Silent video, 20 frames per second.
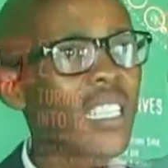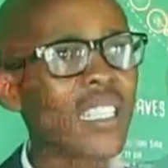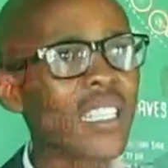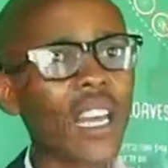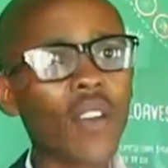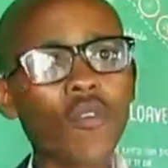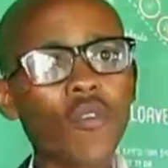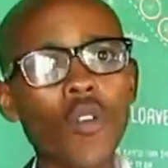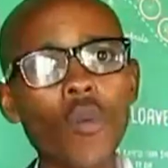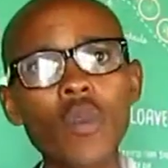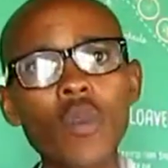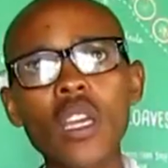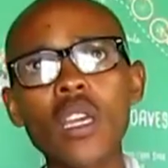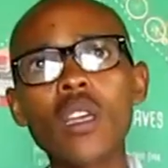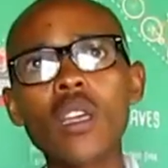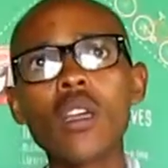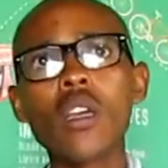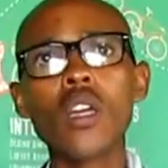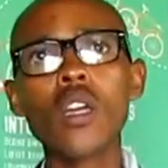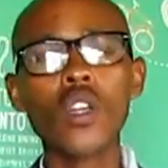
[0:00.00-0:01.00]
then for
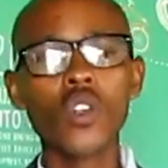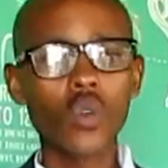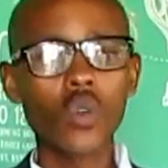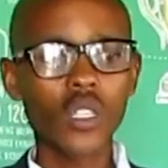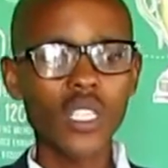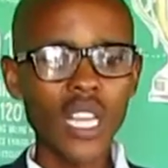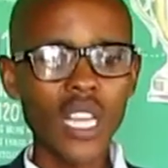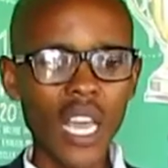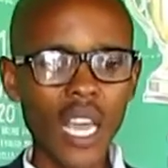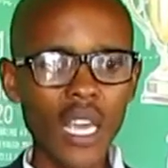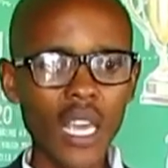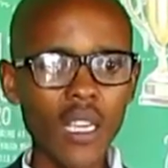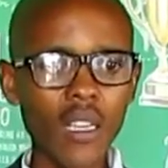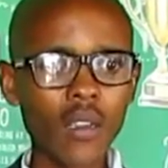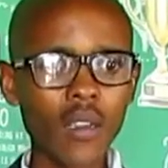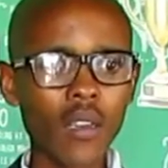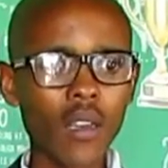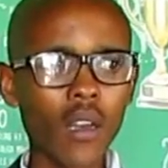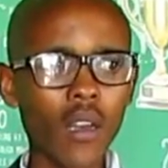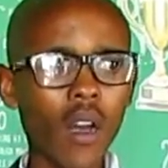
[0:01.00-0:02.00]
me to say,
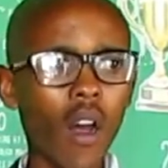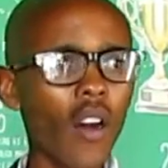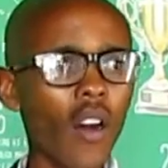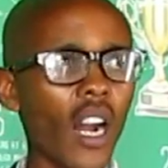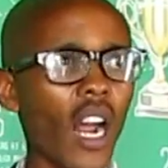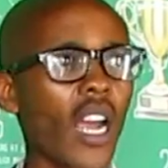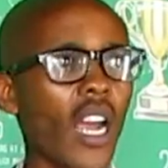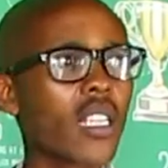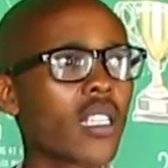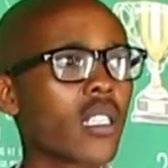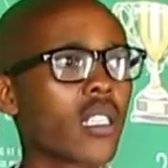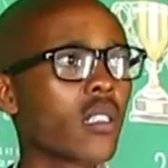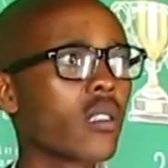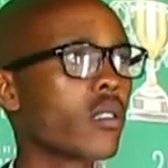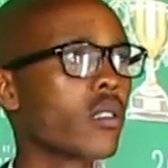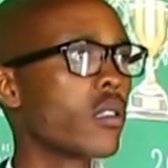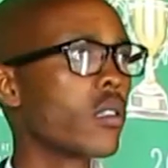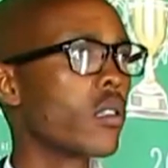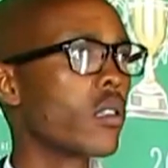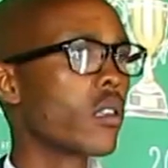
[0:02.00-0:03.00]
all right,
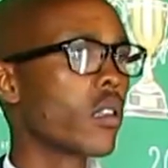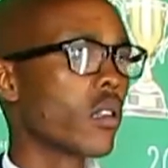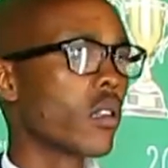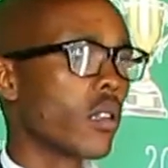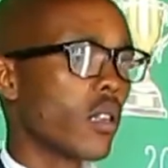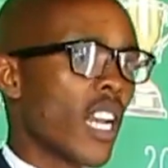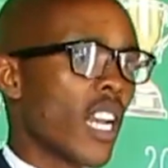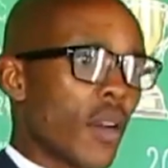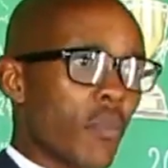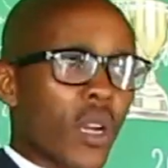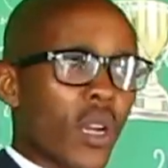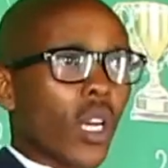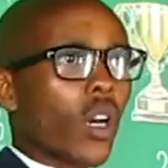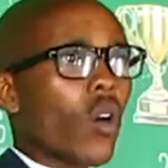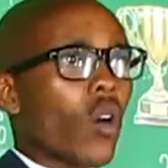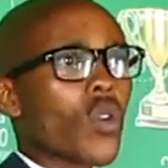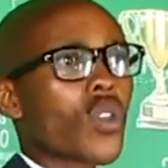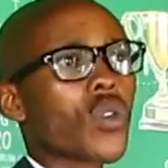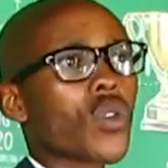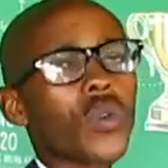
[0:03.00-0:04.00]
let me
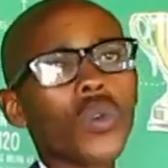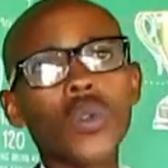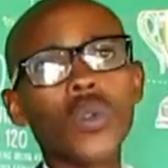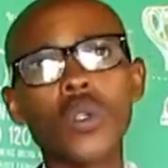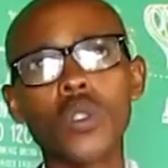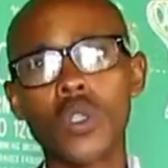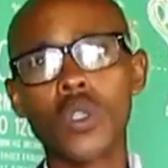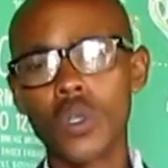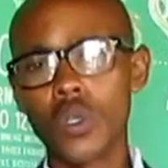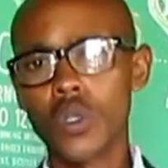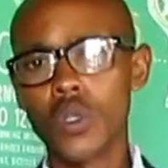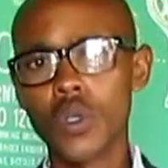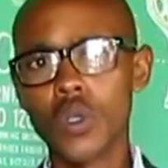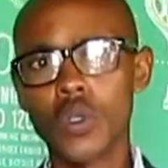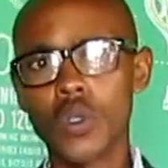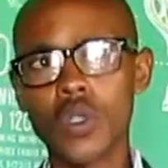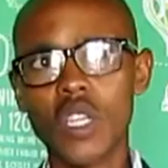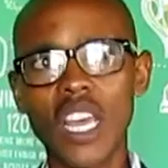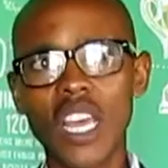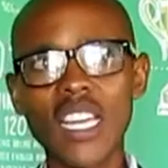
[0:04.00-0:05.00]
go to
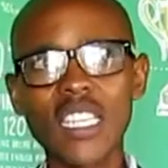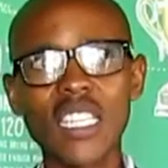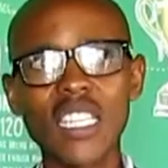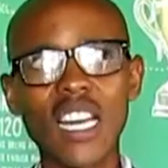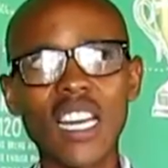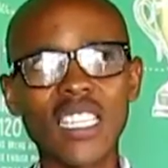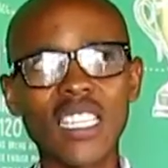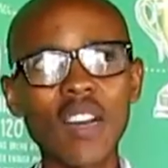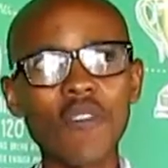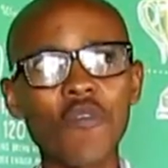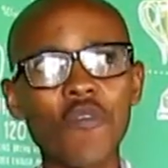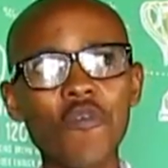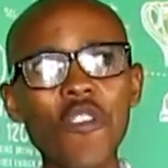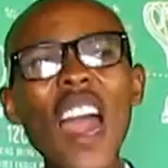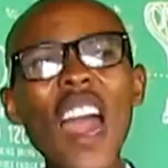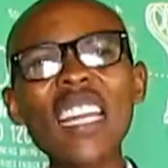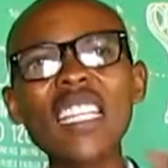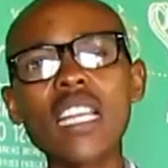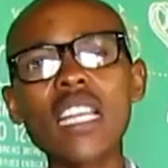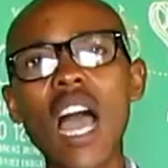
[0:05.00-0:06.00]
the internet and
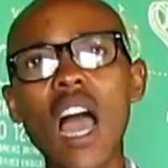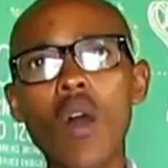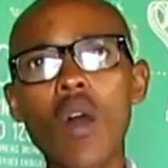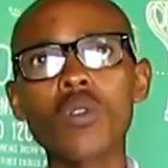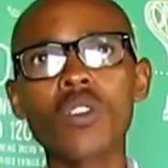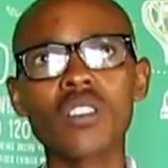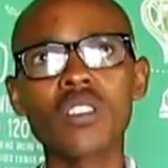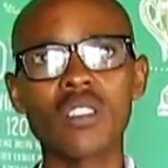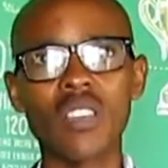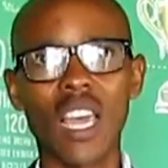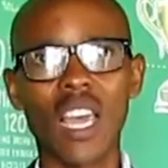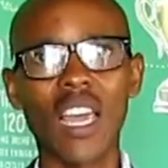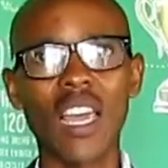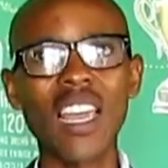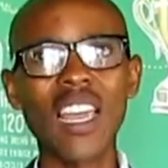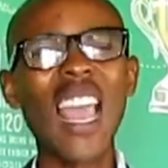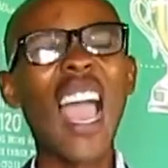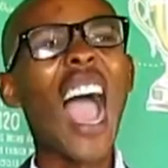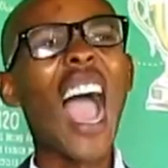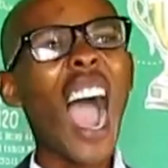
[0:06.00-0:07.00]
find out
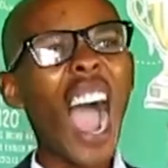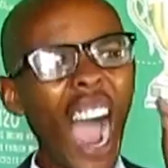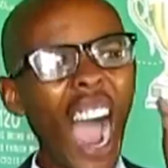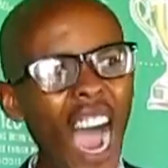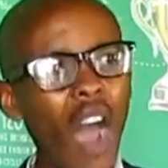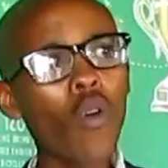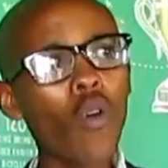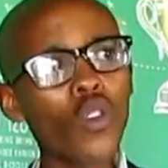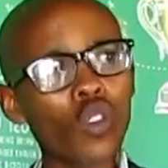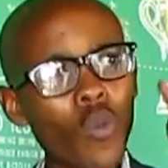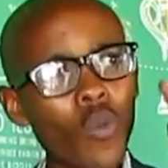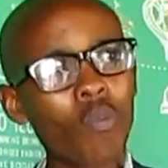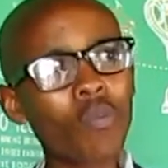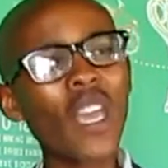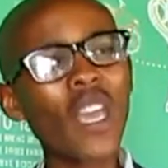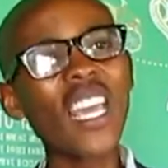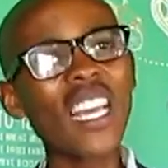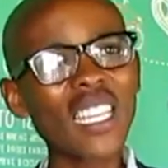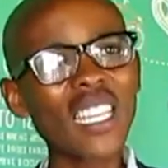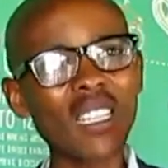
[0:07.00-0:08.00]
there how to
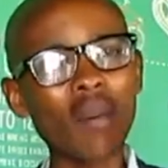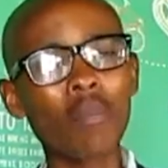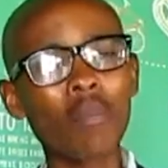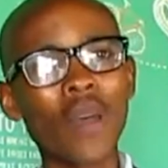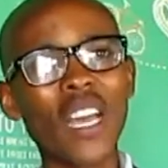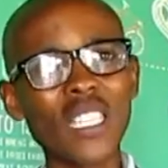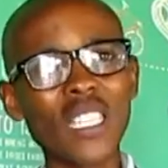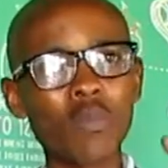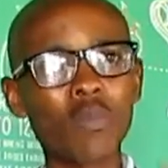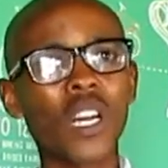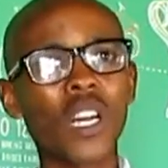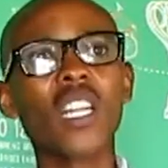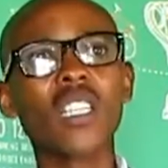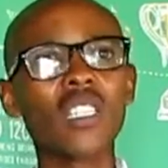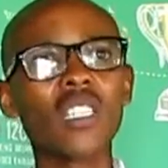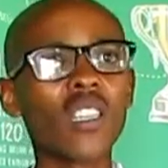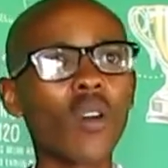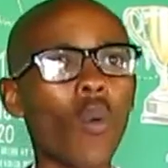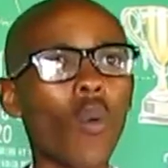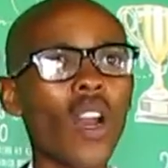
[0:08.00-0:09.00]
bake the best bread
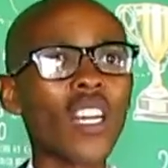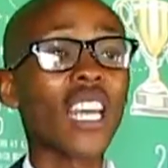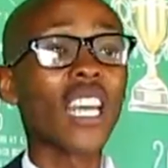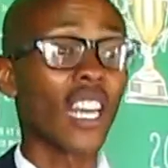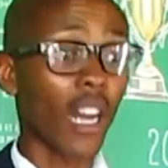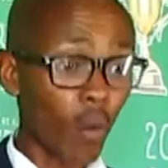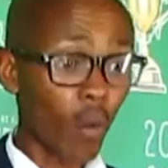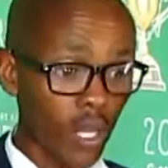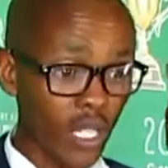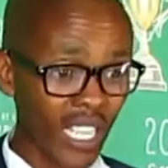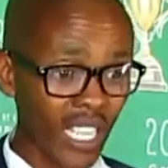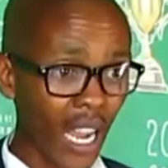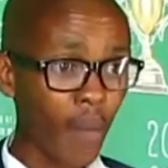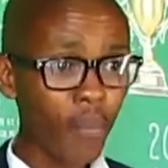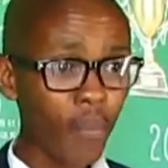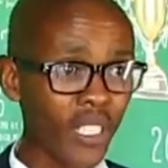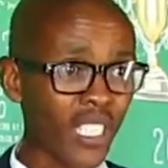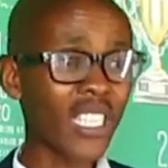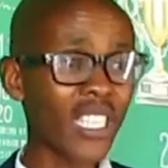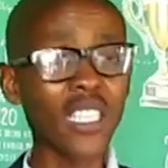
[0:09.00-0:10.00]
in the world. And I will type
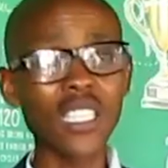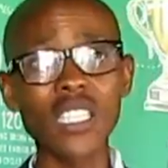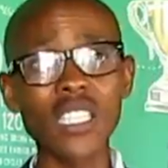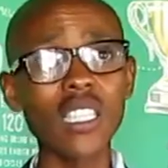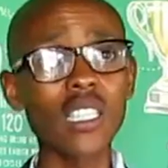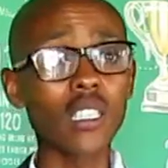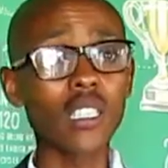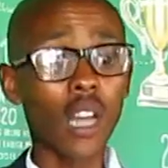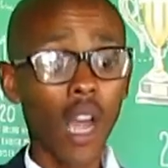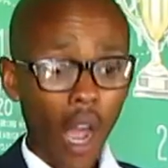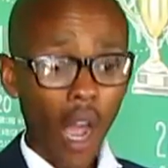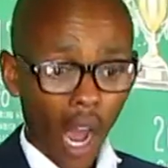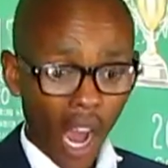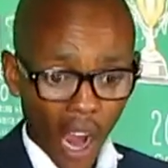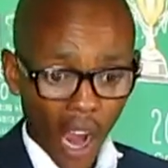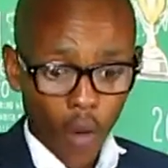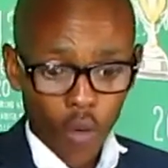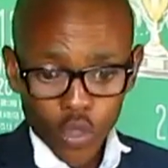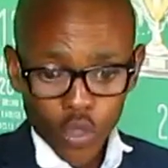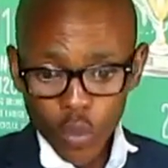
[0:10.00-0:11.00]
it as it is,
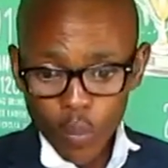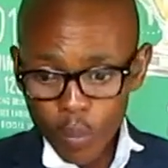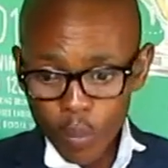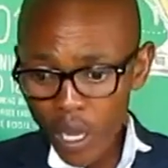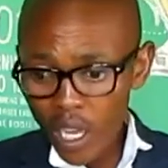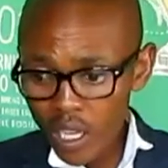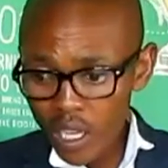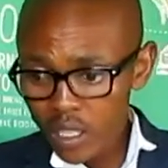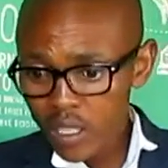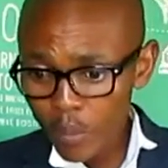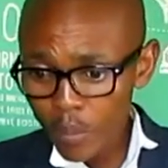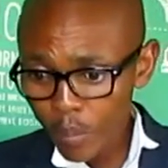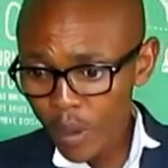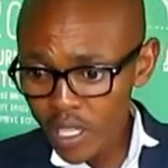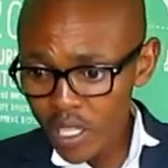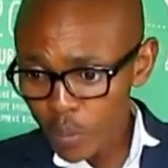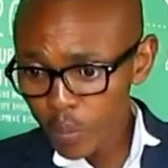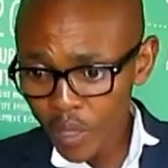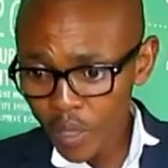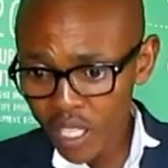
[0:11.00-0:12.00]
how to bake the
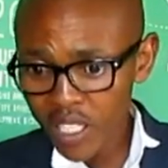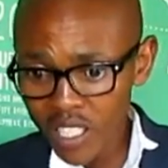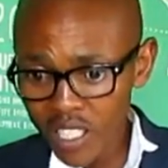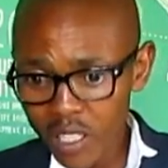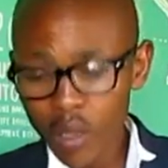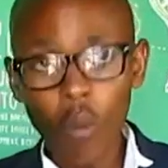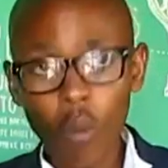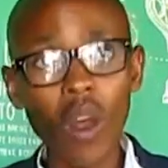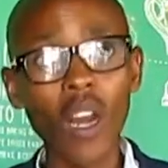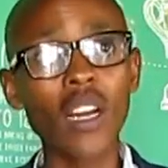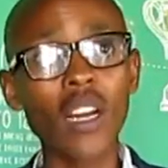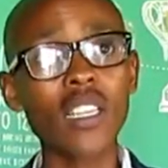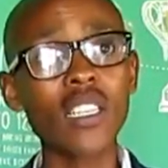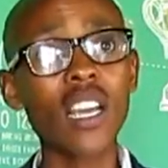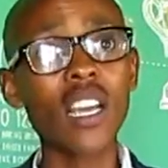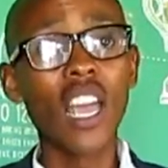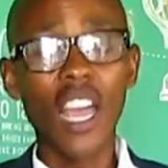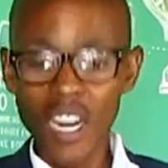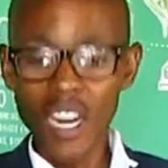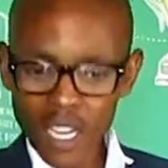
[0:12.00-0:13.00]
best bread in the world.
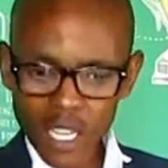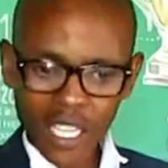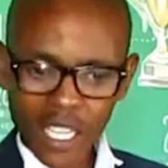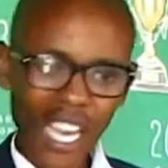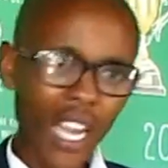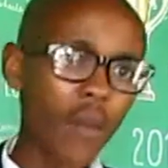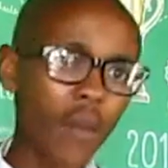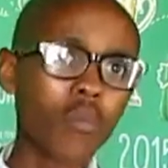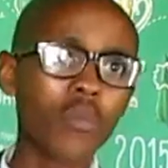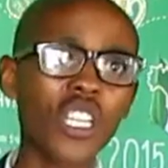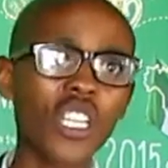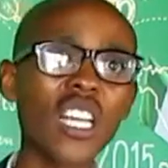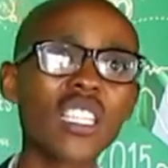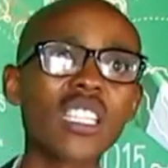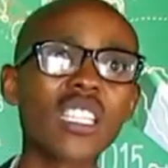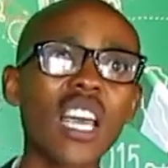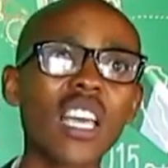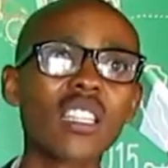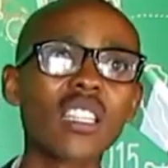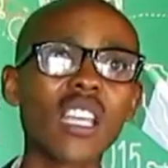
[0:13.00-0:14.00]
It came just
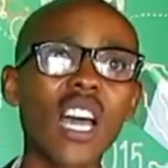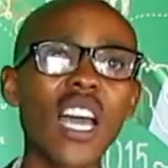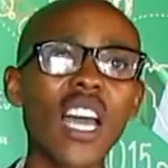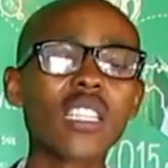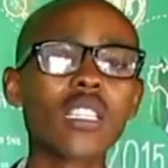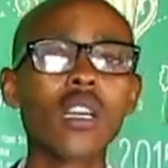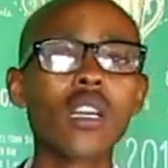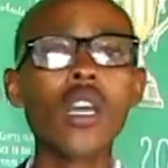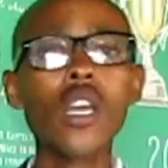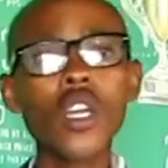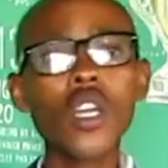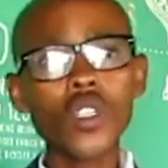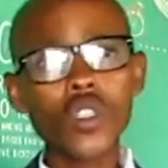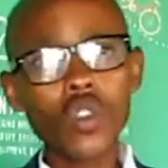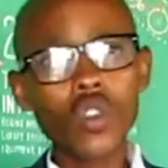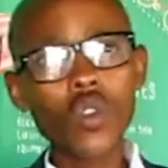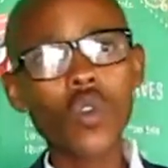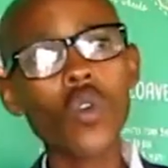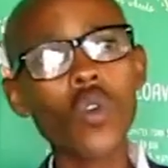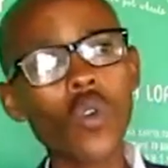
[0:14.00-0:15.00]
like that
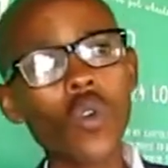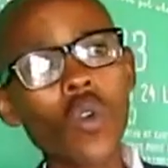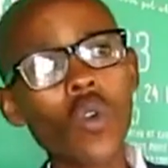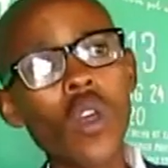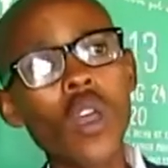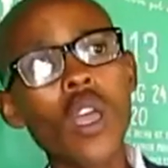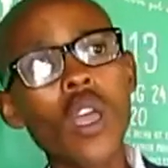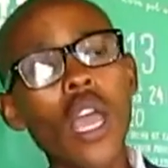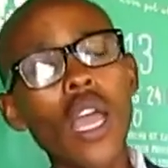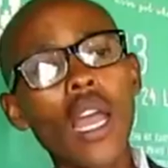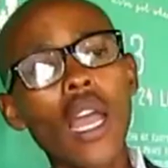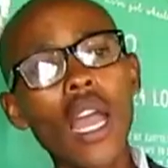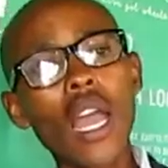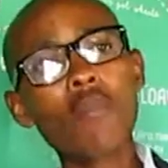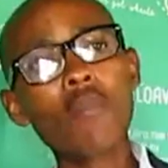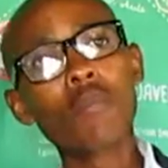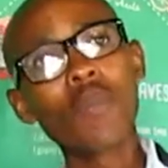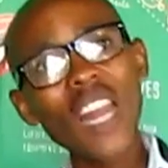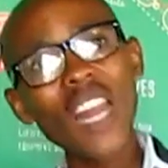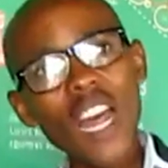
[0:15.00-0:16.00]
through
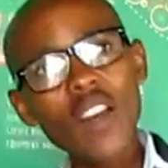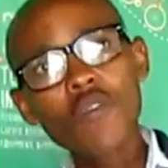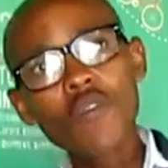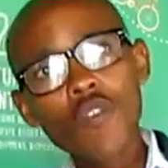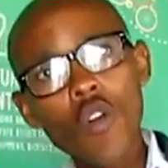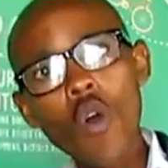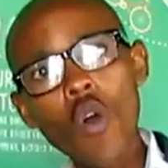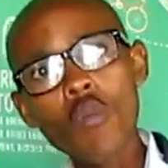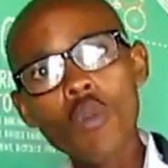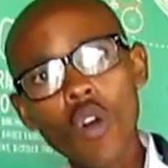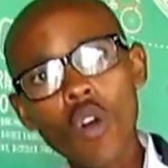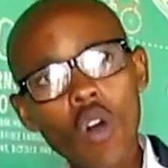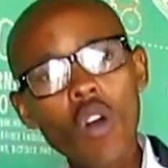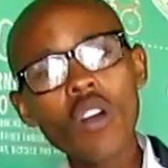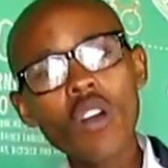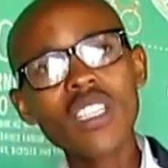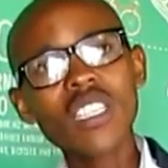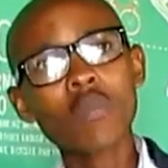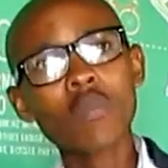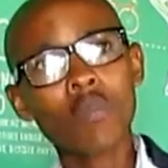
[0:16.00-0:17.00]
a platform
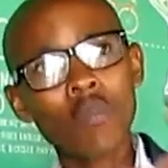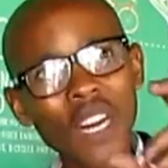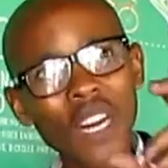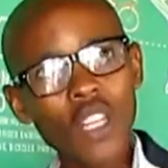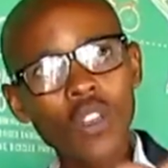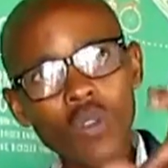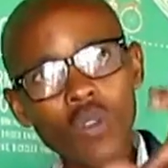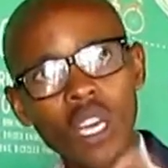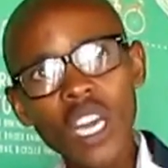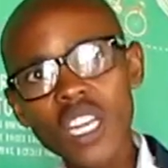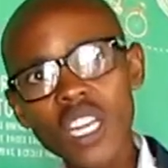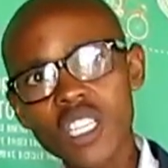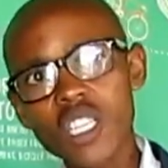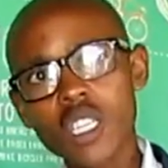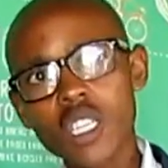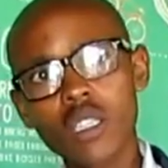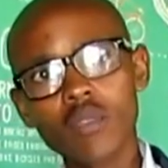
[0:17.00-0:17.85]
called Breaducation.